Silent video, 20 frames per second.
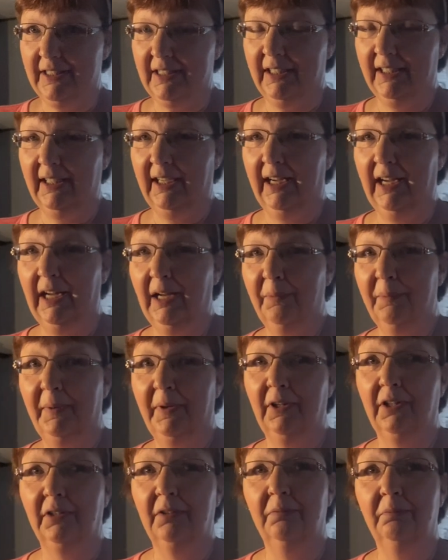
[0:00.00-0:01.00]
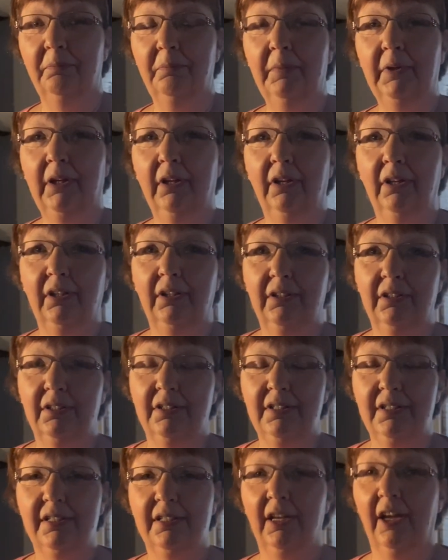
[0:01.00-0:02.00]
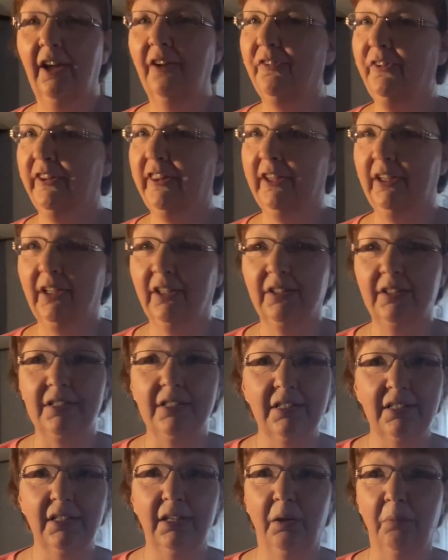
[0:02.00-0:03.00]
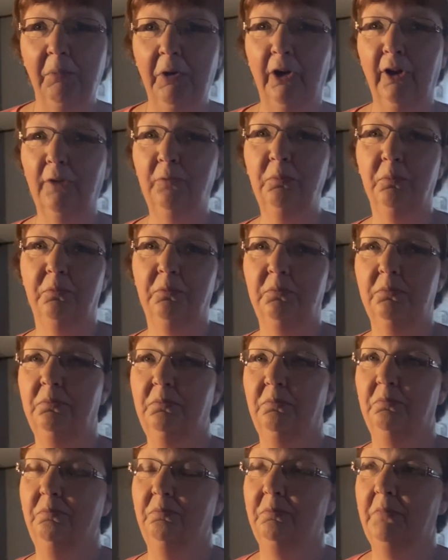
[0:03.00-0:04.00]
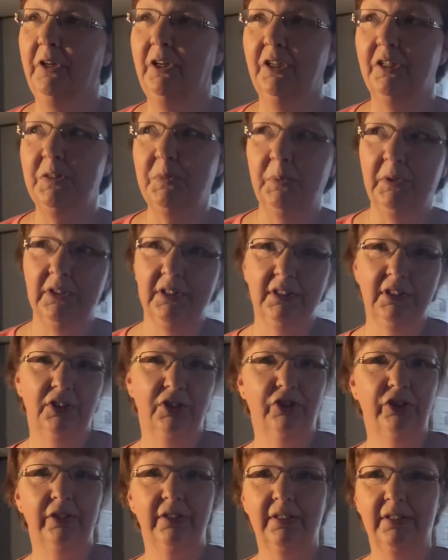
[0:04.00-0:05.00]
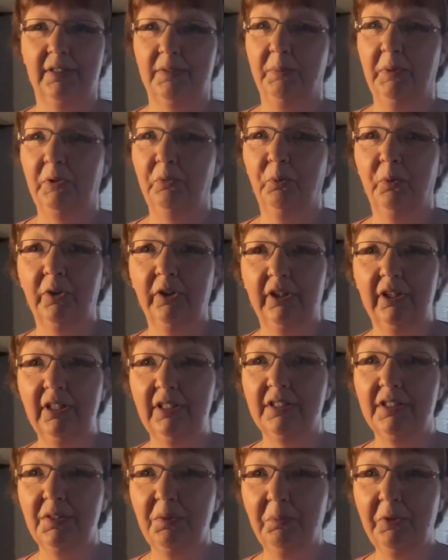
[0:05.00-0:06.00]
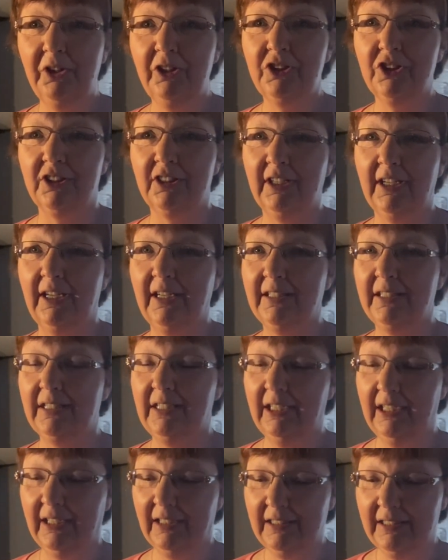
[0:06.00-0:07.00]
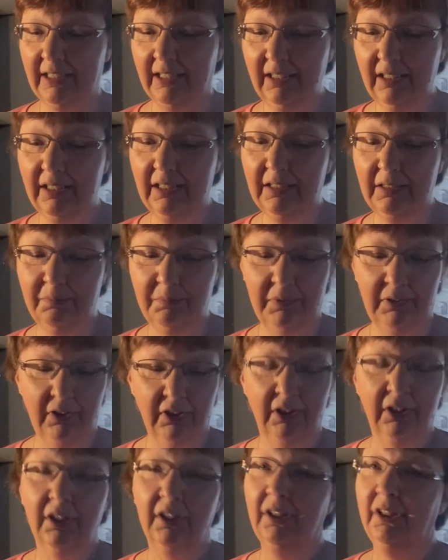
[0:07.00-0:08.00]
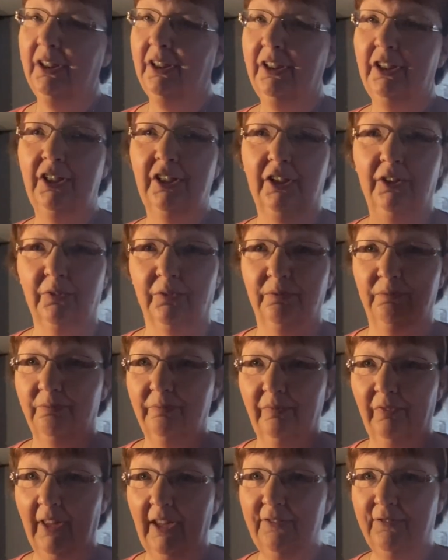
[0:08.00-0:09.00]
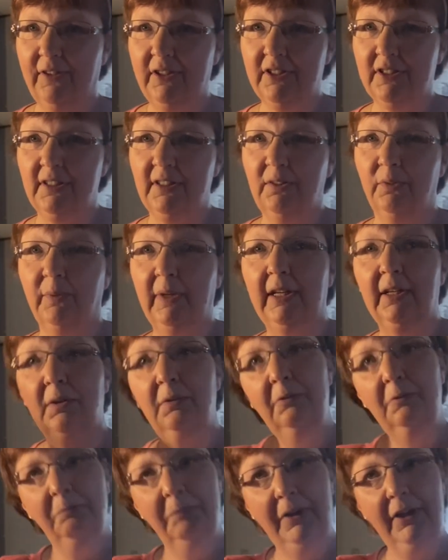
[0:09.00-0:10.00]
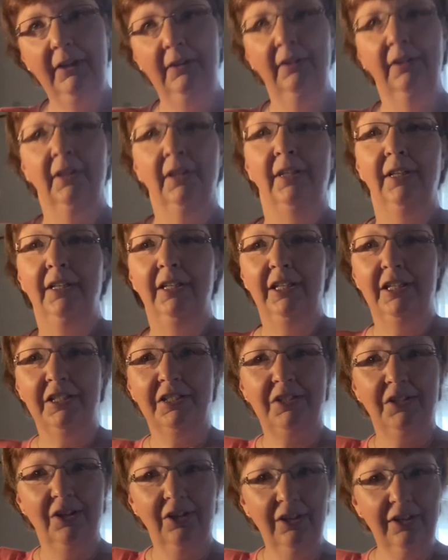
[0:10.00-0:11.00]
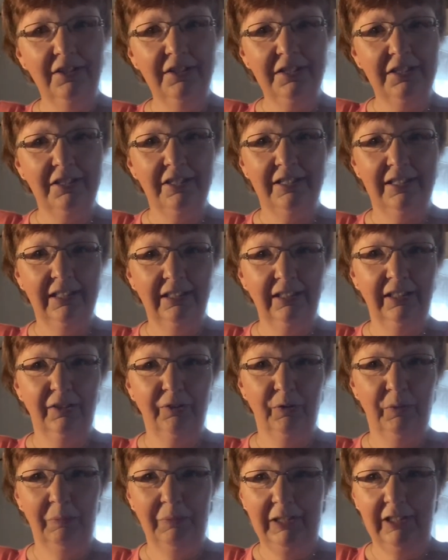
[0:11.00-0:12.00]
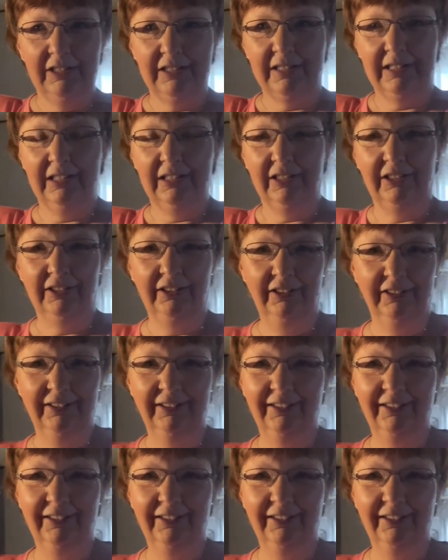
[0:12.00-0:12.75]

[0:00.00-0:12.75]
gonna happen because everything else has come up and my husband's just been working so much and hasn't had time. You know, life gets in the way. But as long as the ceiling remains there,